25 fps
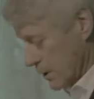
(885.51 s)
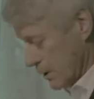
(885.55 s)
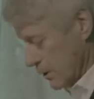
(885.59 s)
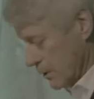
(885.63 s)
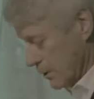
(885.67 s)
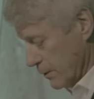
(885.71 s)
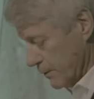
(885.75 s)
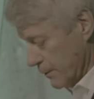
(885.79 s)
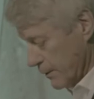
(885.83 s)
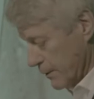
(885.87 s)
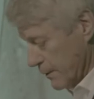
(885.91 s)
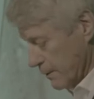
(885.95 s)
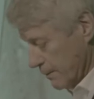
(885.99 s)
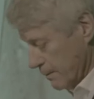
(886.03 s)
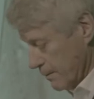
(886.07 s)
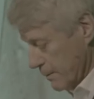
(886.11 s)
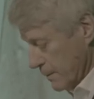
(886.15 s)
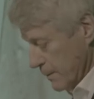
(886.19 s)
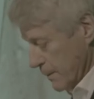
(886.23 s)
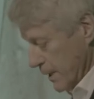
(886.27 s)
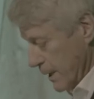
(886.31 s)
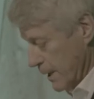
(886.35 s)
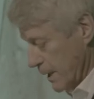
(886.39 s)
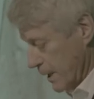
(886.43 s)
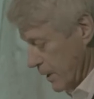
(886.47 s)
and good for
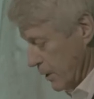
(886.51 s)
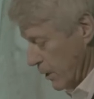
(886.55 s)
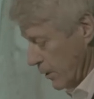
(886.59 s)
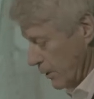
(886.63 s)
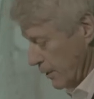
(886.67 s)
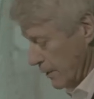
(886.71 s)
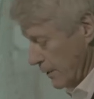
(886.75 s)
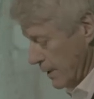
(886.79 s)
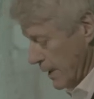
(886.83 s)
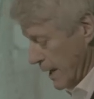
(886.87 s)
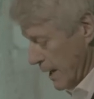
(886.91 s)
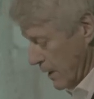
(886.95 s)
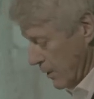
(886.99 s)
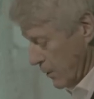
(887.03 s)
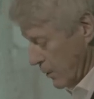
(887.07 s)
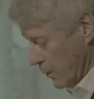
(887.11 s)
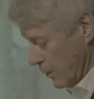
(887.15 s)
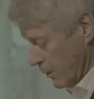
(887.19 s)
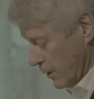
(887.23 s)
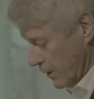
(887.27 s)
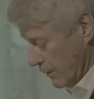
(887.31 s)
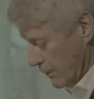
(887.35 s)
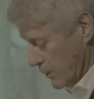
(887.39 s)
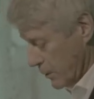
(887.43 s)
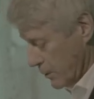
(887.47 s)
Dany Cotton now
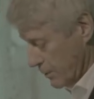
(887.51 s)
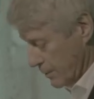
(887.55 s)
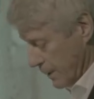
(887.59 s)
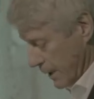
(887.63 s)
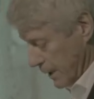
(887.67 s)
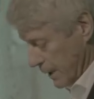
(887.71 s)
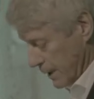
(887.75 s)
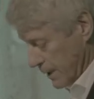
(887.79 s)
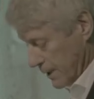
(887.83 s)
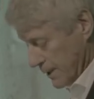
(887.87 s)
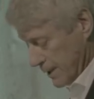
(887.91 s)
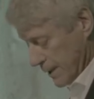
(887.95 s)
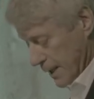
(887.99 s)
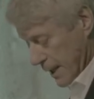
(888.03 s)
calling for sprinklers,